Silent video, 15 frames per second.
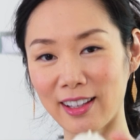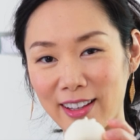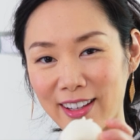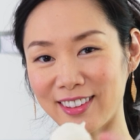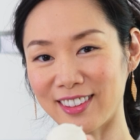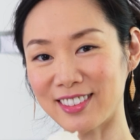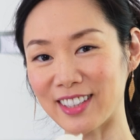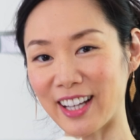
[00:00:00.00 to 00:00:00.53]
I
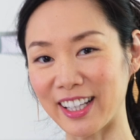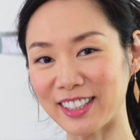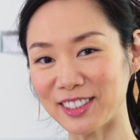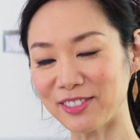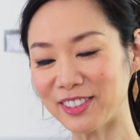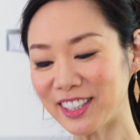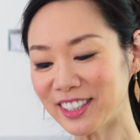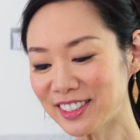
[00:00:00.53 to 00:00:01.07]
like the size
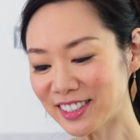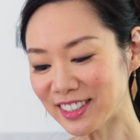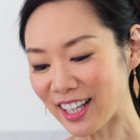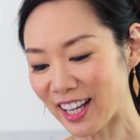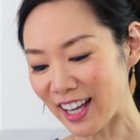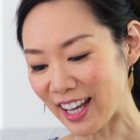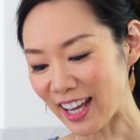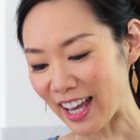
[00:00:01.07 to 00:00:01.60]
of this.
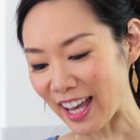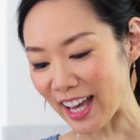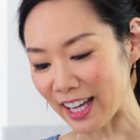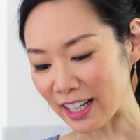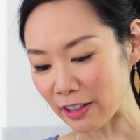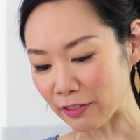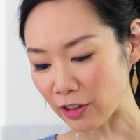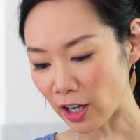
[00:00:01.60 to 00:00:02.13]

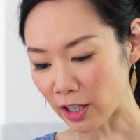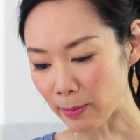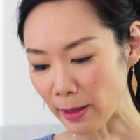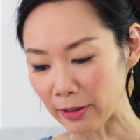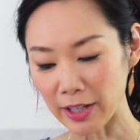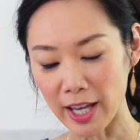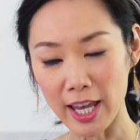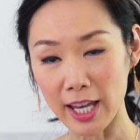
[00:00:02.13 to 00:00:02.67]
And I've got
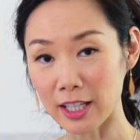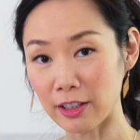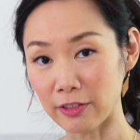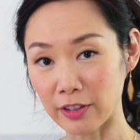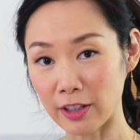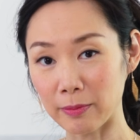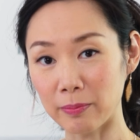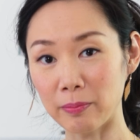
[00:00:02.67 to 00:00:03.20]
about 8
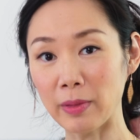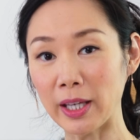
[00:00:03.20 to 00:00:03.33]
of them.